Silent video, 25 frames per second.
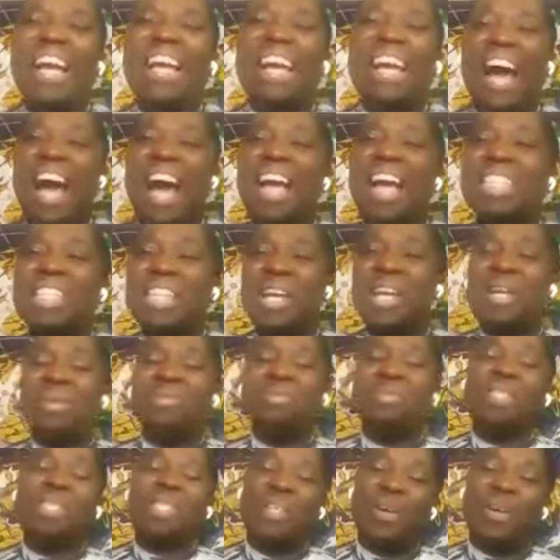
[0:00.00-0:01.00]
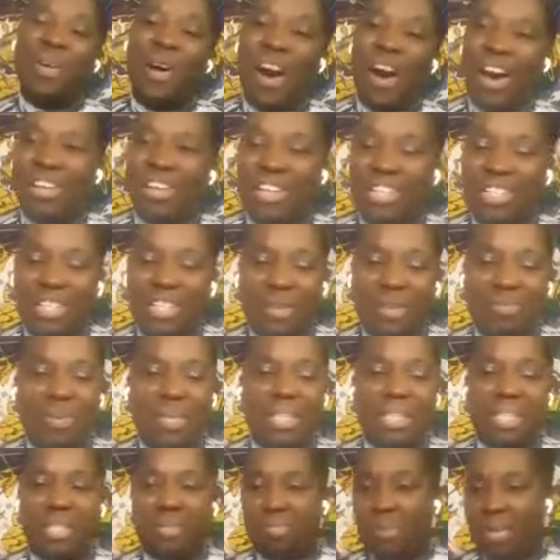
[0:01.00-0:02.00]
Guys, I am so honored to
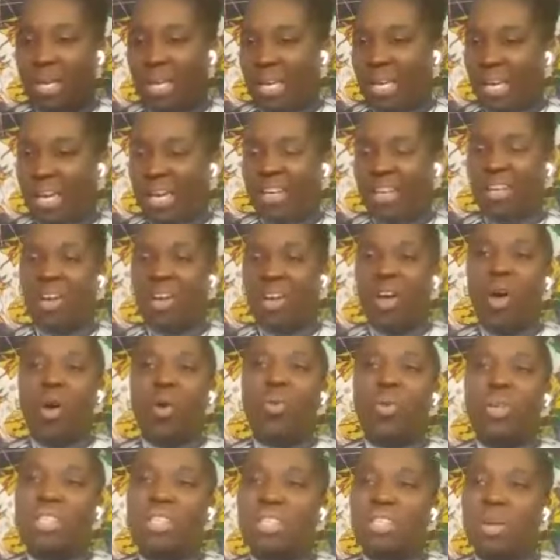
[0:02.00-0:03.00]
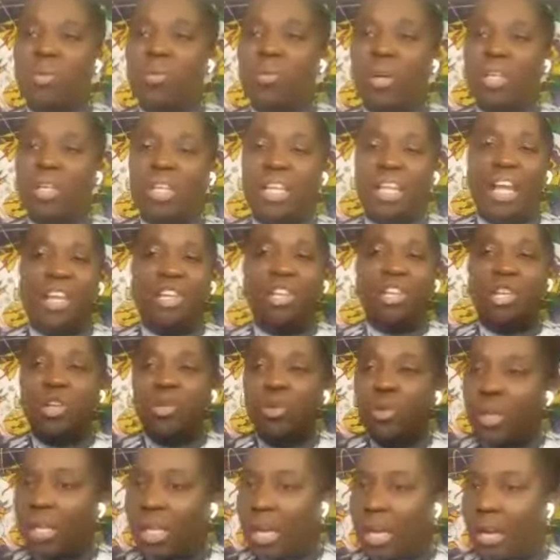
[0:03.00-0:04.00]
be speaking with someone that I
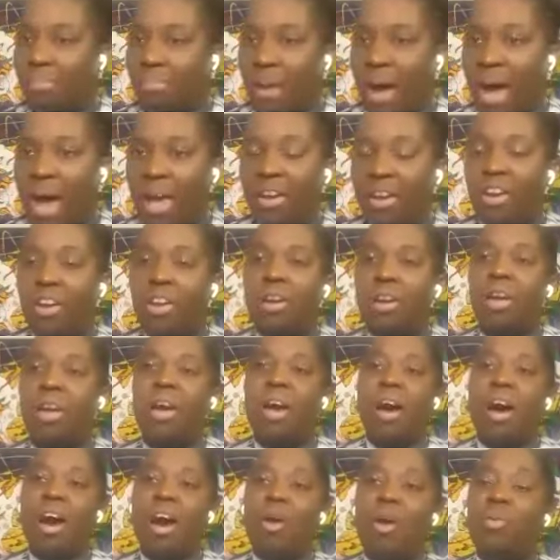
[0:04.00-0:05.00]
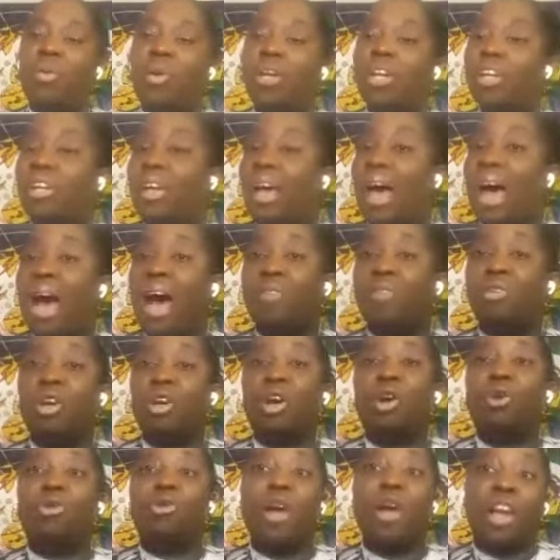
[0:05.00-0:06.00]
truly admire. We're going to have a
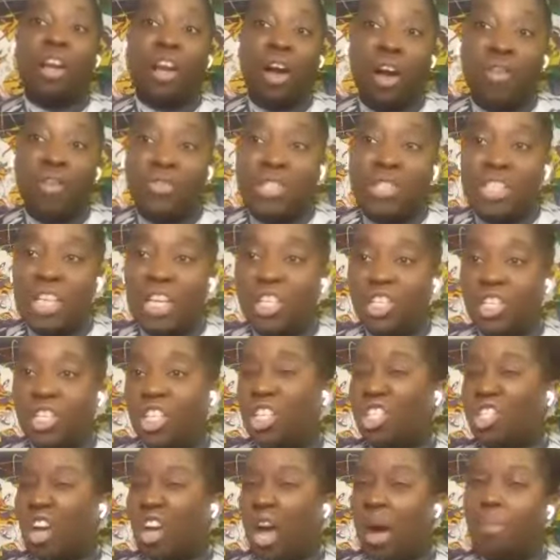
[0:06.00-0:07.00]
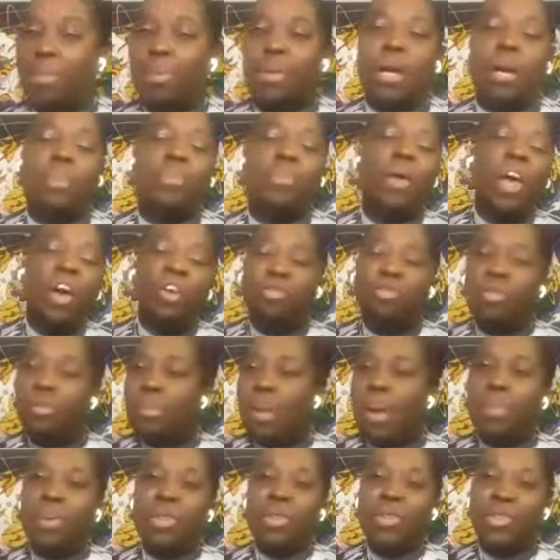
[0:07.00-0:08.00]
great conversation and chop it up for
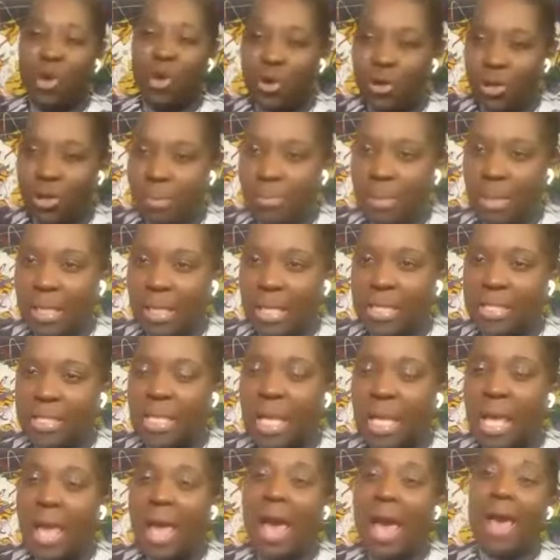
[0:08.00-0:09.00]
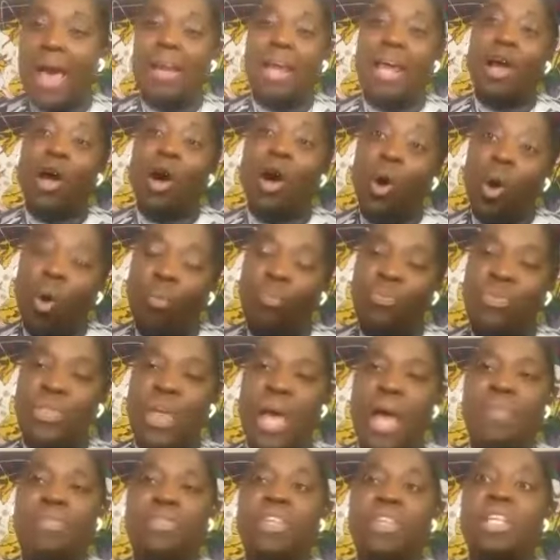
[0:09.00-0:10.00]
maybe 30 minutes. And I hope
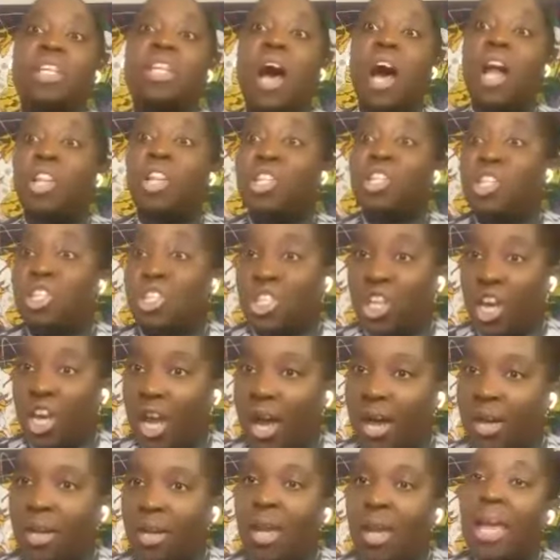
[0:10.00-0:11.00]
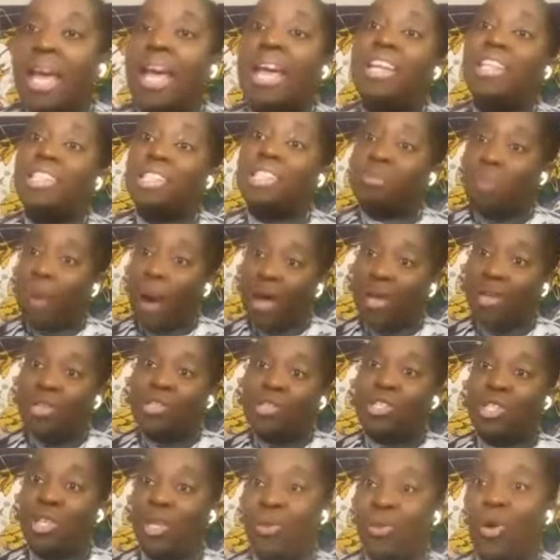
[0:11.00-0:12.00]
that the knowledge shared
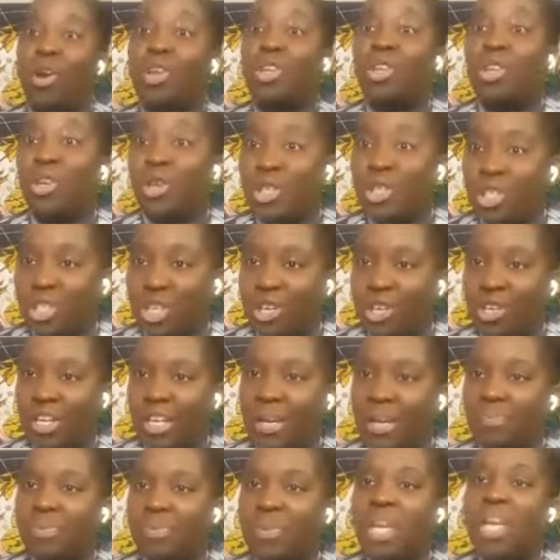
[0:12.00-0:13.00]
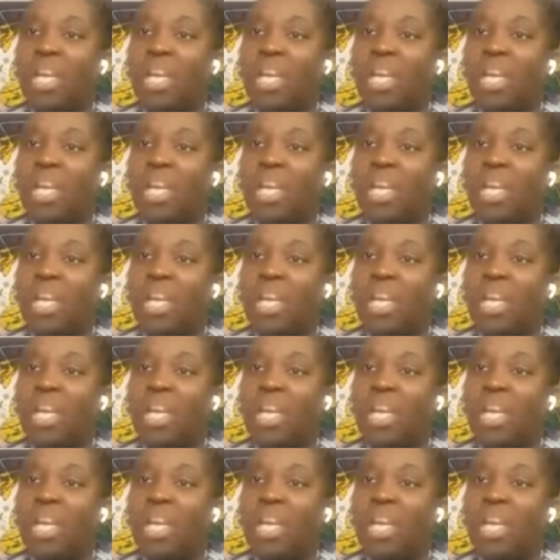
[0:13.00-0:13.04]
inspires you on your journey.